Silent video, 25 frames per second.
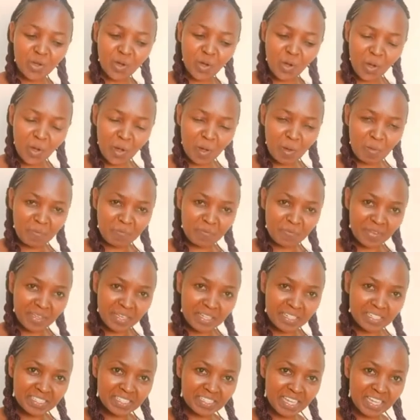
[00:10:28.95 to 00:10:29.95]

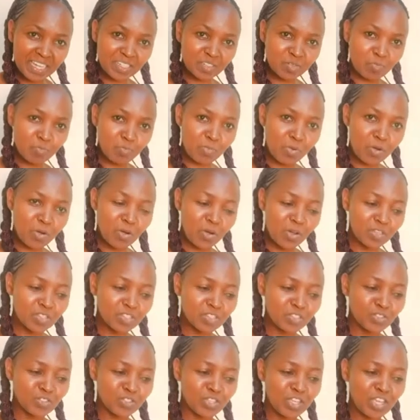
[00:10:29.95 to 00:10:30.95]
opened that box
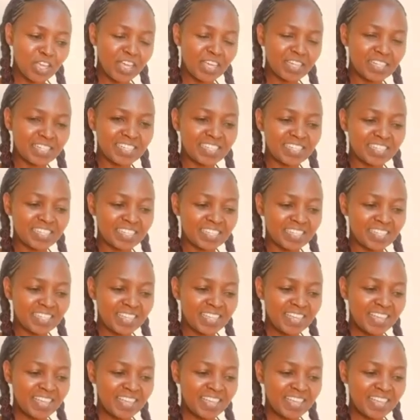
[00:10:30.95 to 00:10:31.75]
gently,